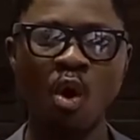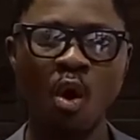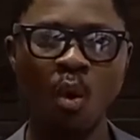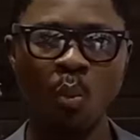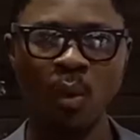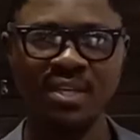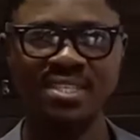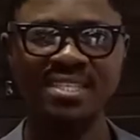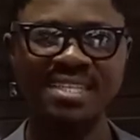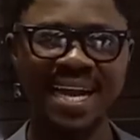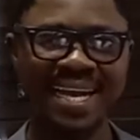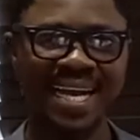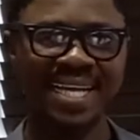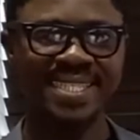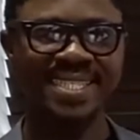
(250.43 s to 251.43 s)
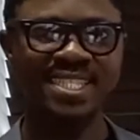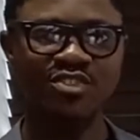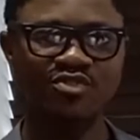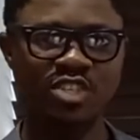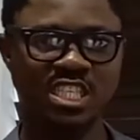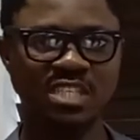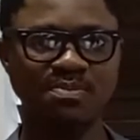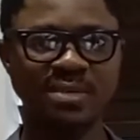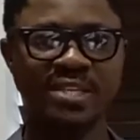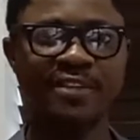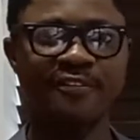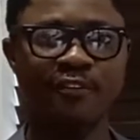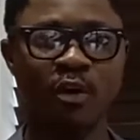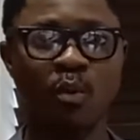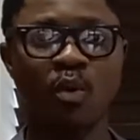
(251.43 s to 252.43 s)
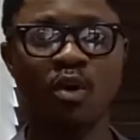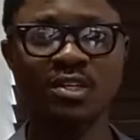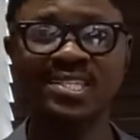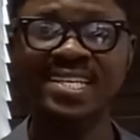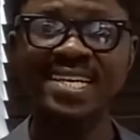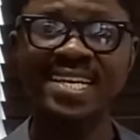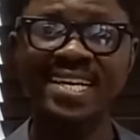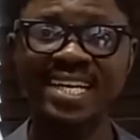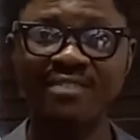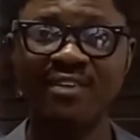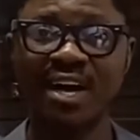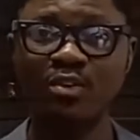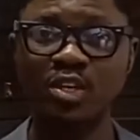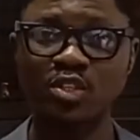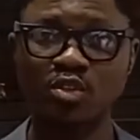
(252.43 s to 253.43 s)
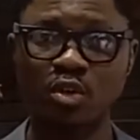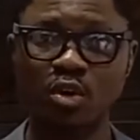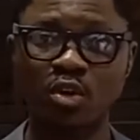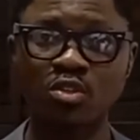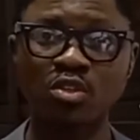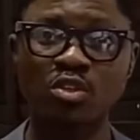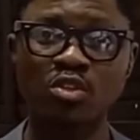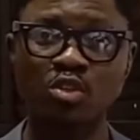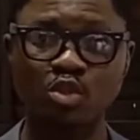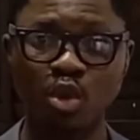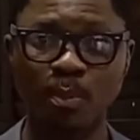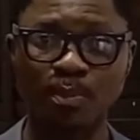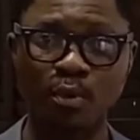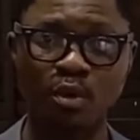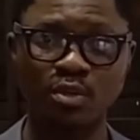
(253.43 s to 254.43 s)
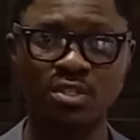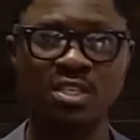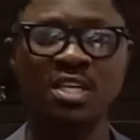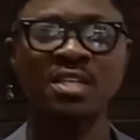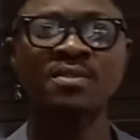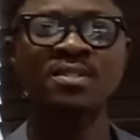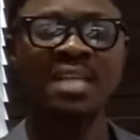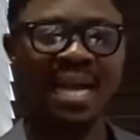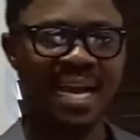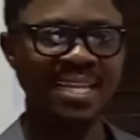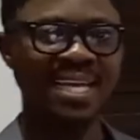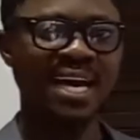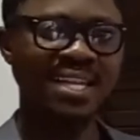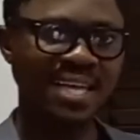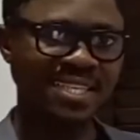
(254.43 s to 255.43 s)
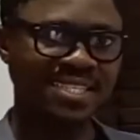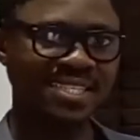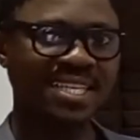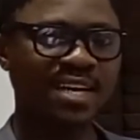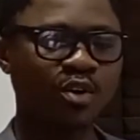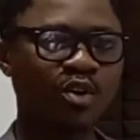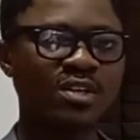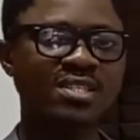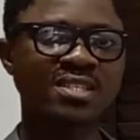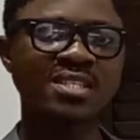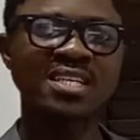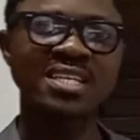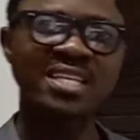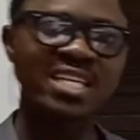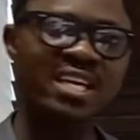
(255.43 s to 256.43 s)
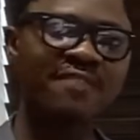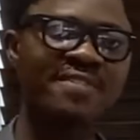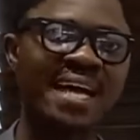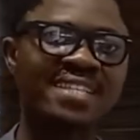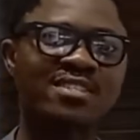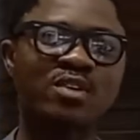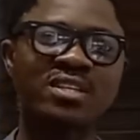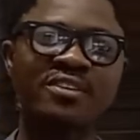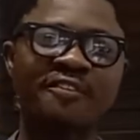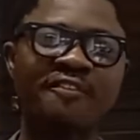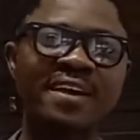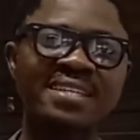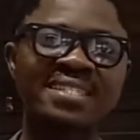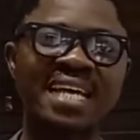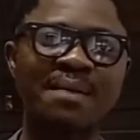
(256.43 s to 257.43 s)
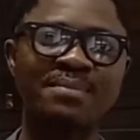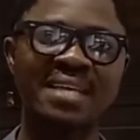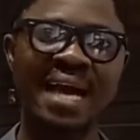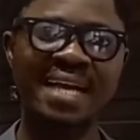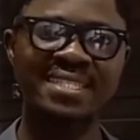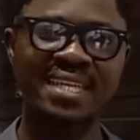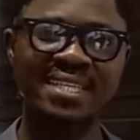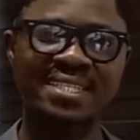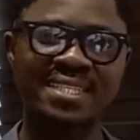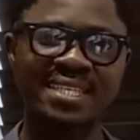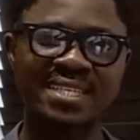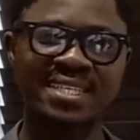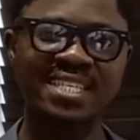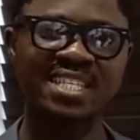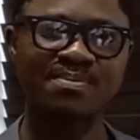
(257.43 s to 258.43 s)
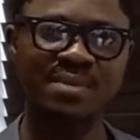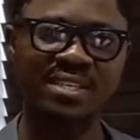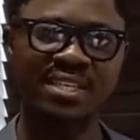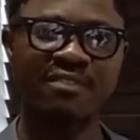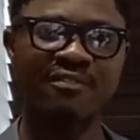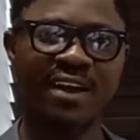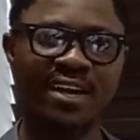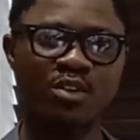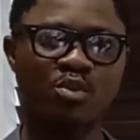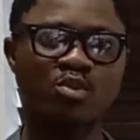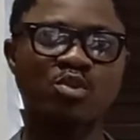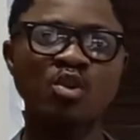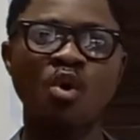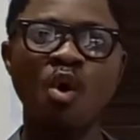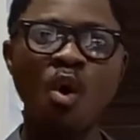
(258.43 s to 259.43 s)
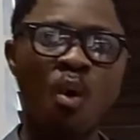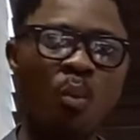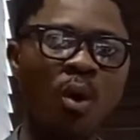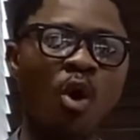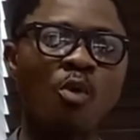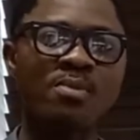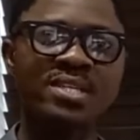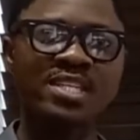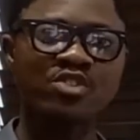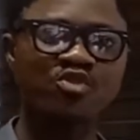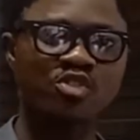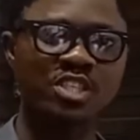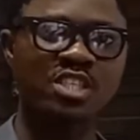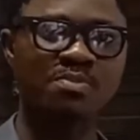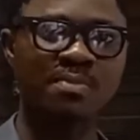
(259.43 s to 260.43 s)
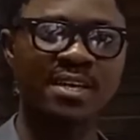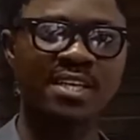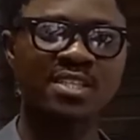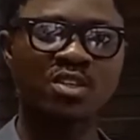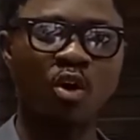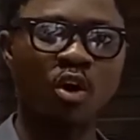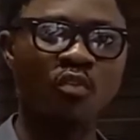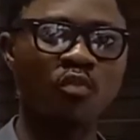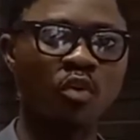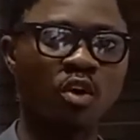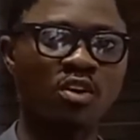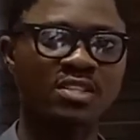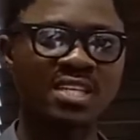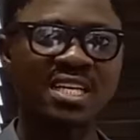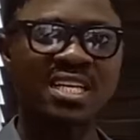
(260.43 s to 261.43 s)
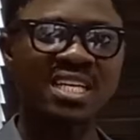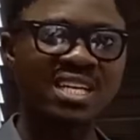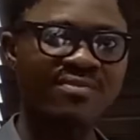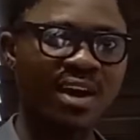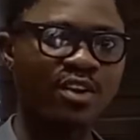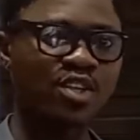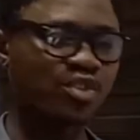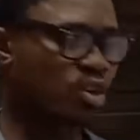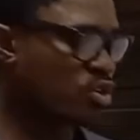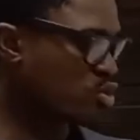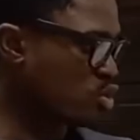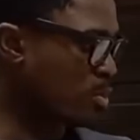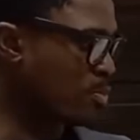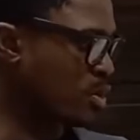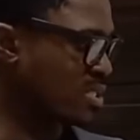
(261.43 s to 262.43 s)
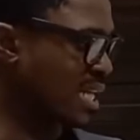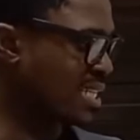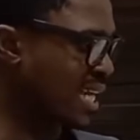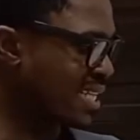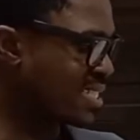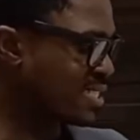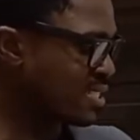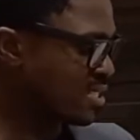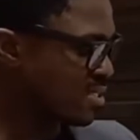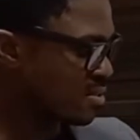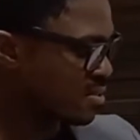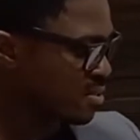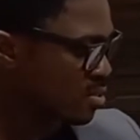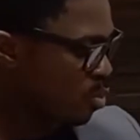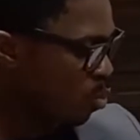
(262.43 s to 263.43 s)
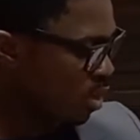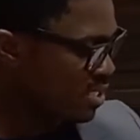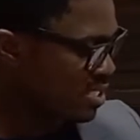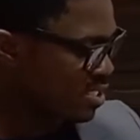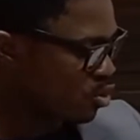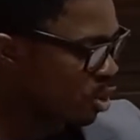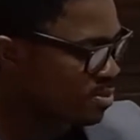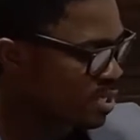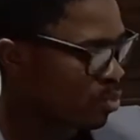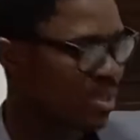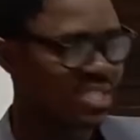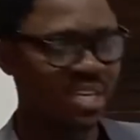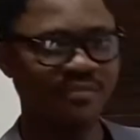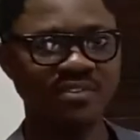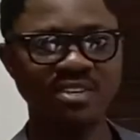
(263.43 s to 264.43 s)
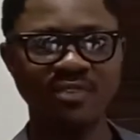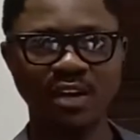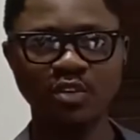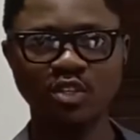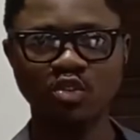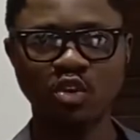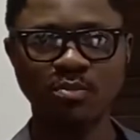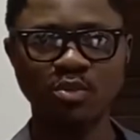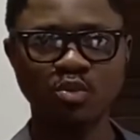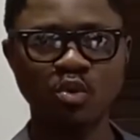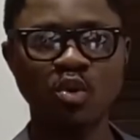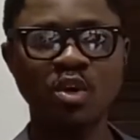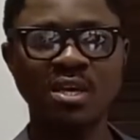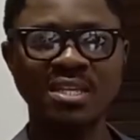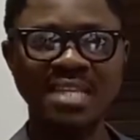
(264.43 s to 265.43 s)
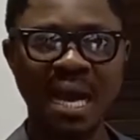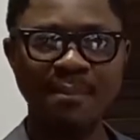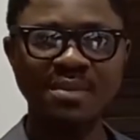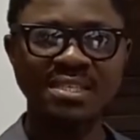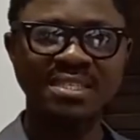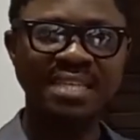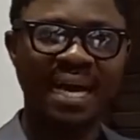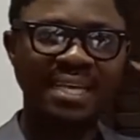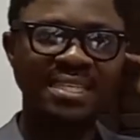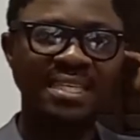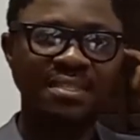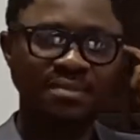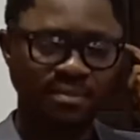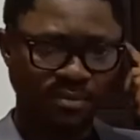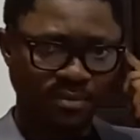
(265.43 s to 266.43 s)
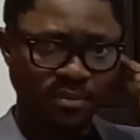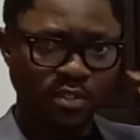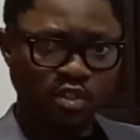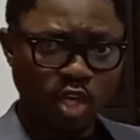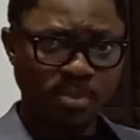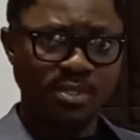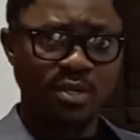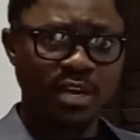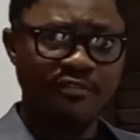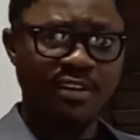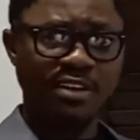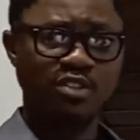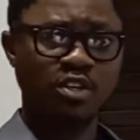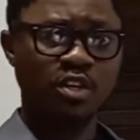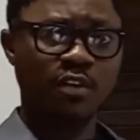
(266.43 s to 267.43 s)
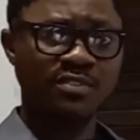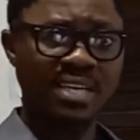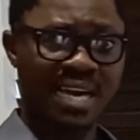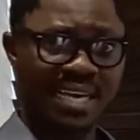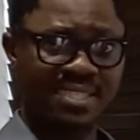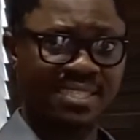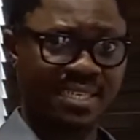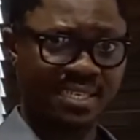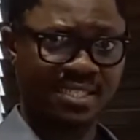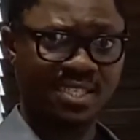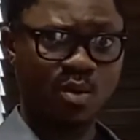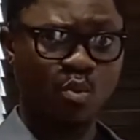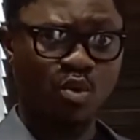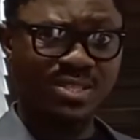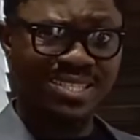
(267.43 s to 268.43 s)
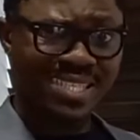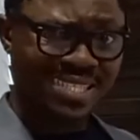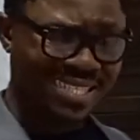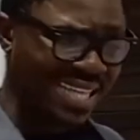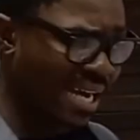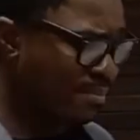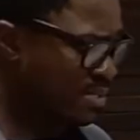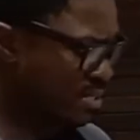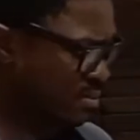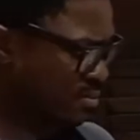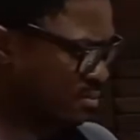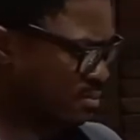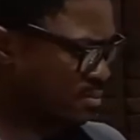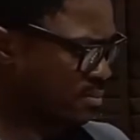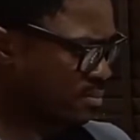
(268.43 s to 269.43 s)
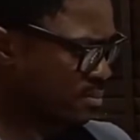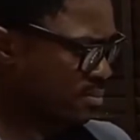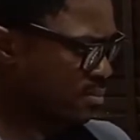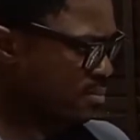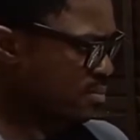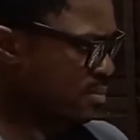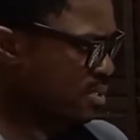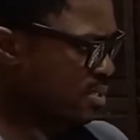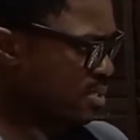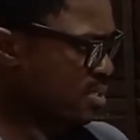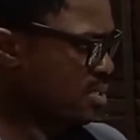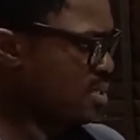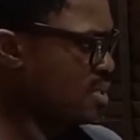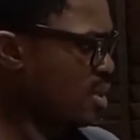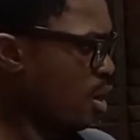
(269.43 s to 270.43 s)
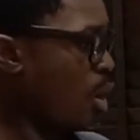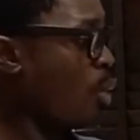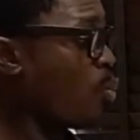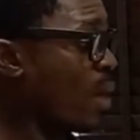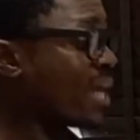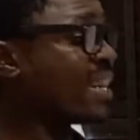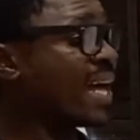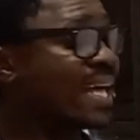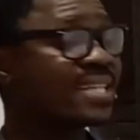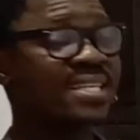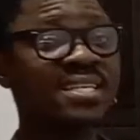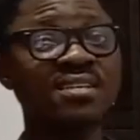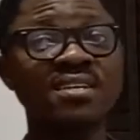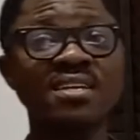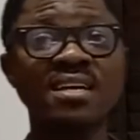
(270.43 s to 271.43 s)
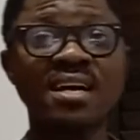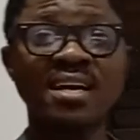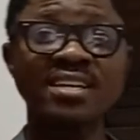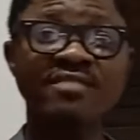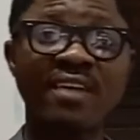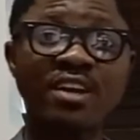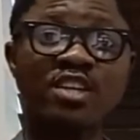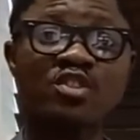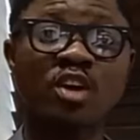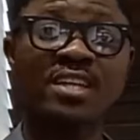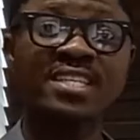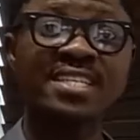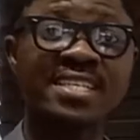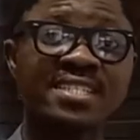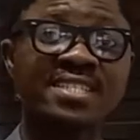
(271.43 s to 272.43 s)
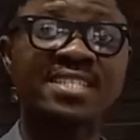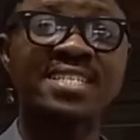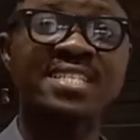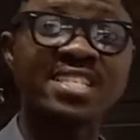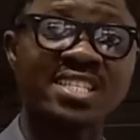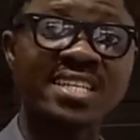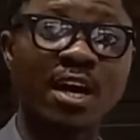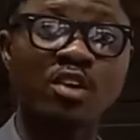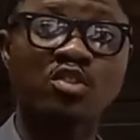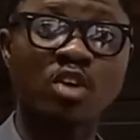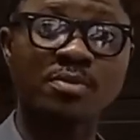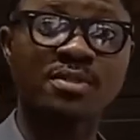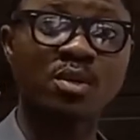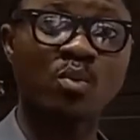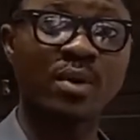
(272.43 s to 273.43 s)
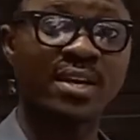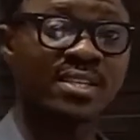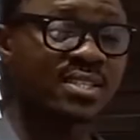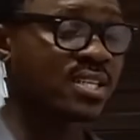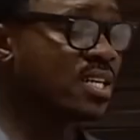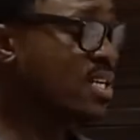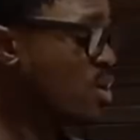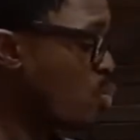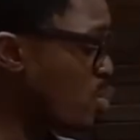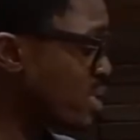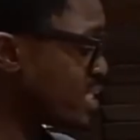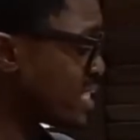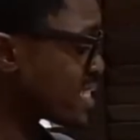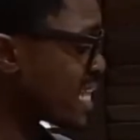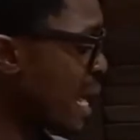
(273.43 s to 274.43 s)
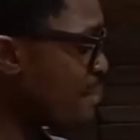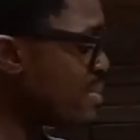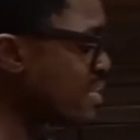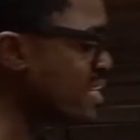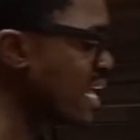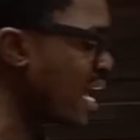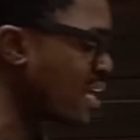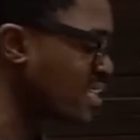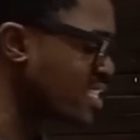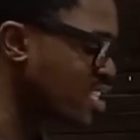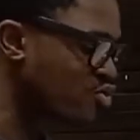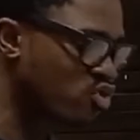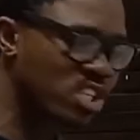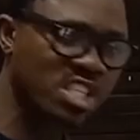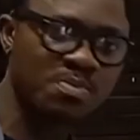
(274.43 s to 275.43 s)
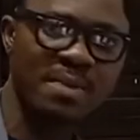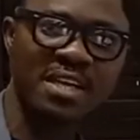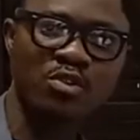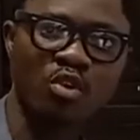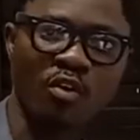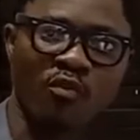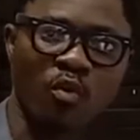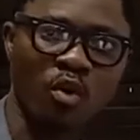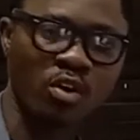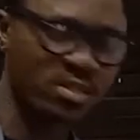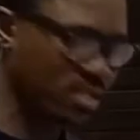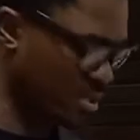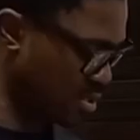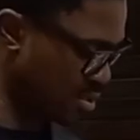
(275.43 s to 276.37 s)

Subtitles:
what is the accounting treatment for what? Revaluation surplus. And another scenario is, if that is not the first time the asset is being revalued, what will be the treatment of what? Revaluation surplus. And that is what subsequent evaluation is. So that means that subsequent evaluation of the asset will determine whether the evaluation is initial or subsequent, will determine the treatment of what?